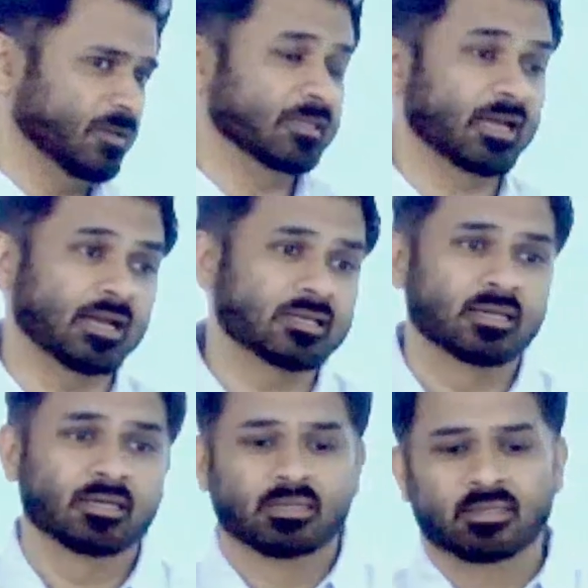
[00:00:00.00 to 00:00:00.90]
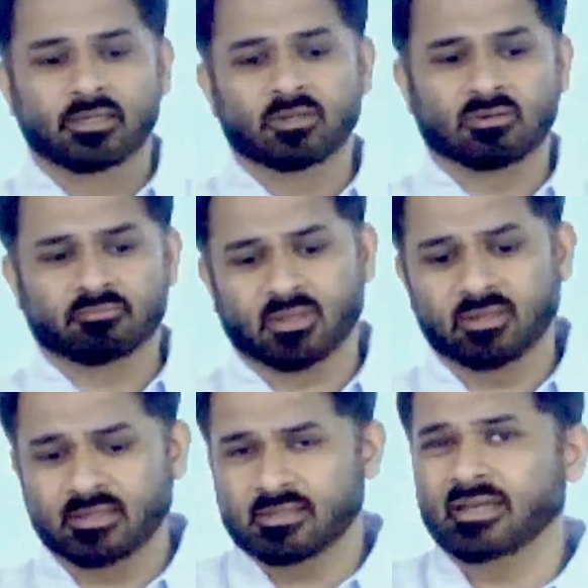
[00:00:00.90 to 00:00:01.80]
that, you know,
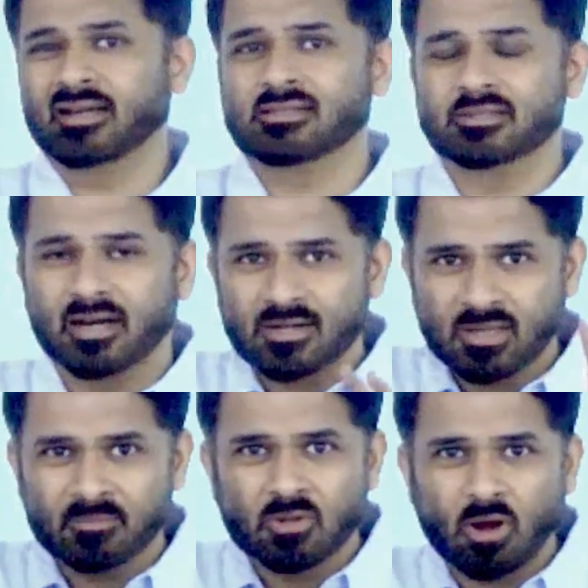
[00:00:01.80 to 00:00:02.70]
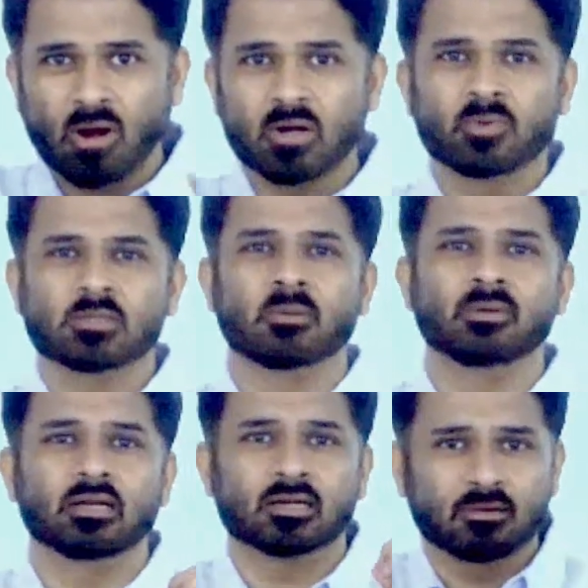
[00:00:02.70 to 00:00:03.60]
there are some thought which may be
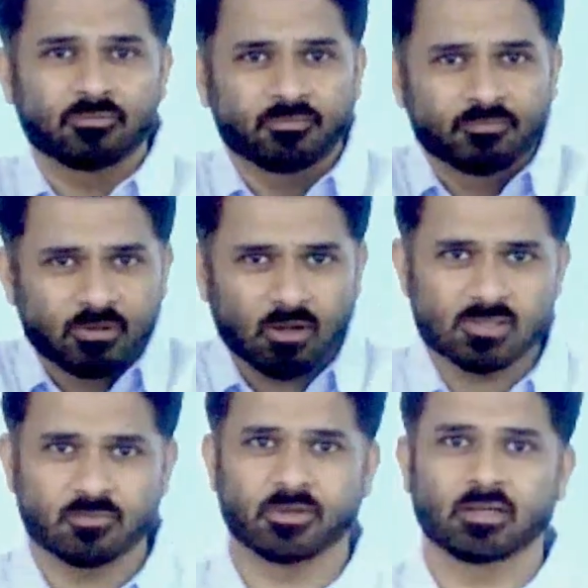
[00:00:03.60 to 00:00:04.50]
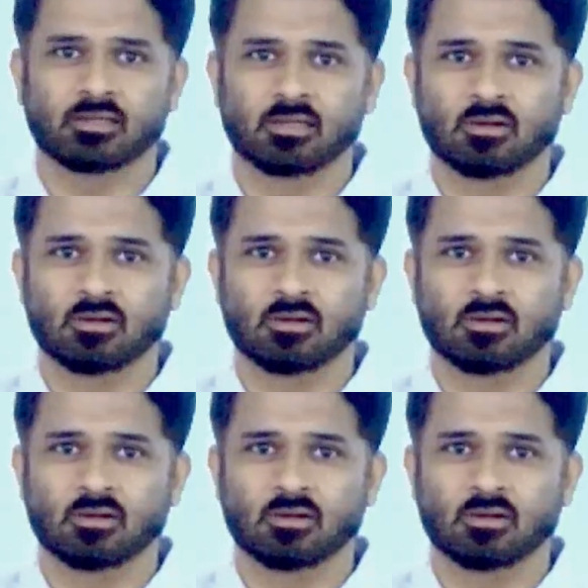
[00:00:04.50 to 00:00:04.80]
a little philosophical,